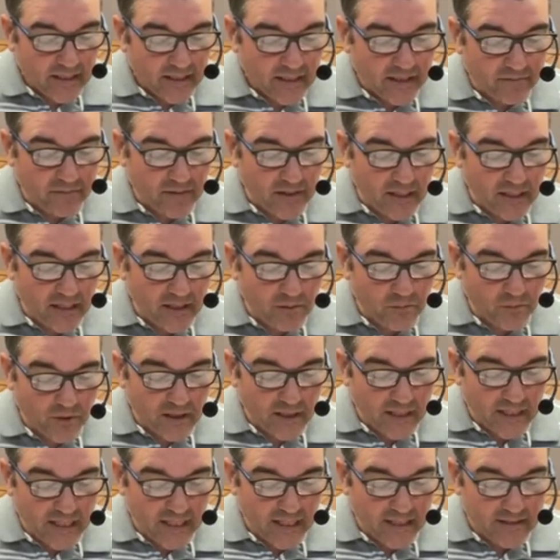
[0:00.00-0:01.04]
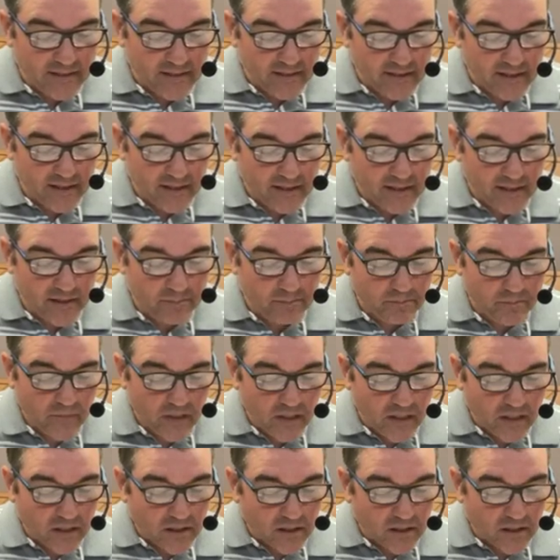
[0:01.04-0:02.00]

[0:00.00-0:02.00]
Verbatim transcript: If anyone adds to them,